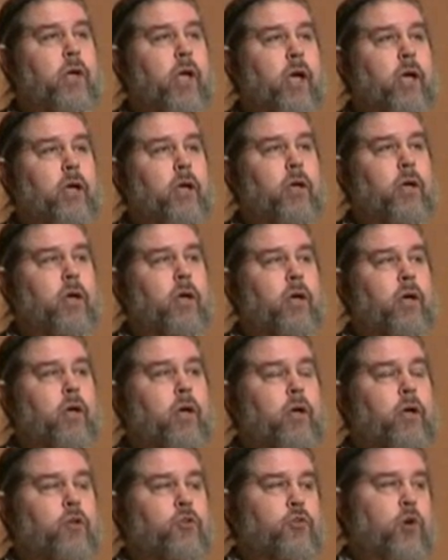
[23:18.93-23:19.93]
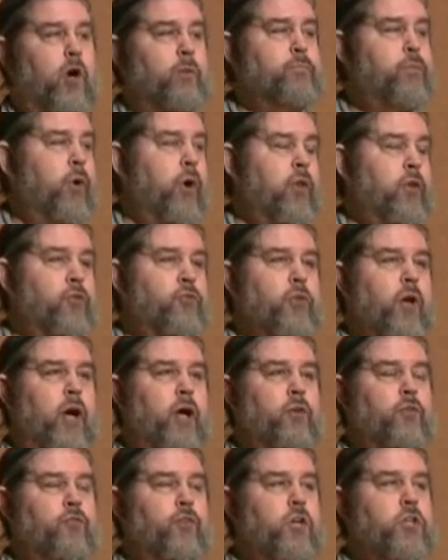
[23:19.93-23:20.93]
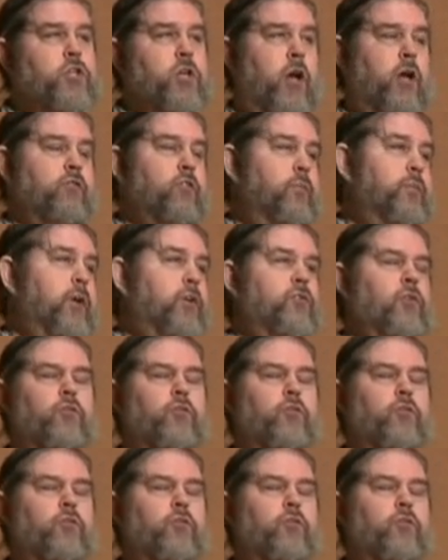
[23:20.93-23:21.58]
Okay? So I put it in science fiction. Everybody